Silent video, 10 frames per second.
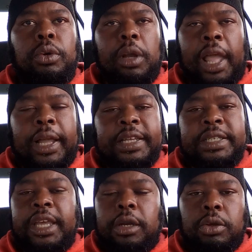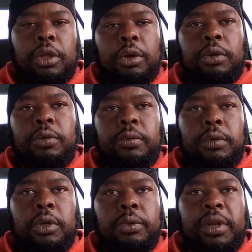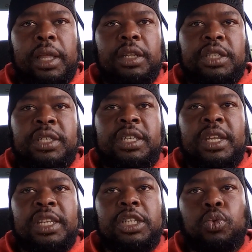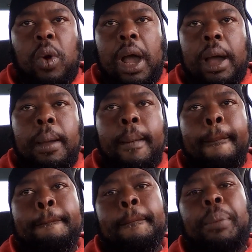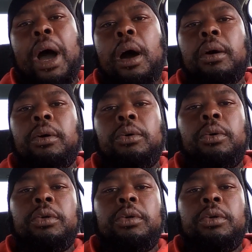like I said, do your due diligence. And this is why Paul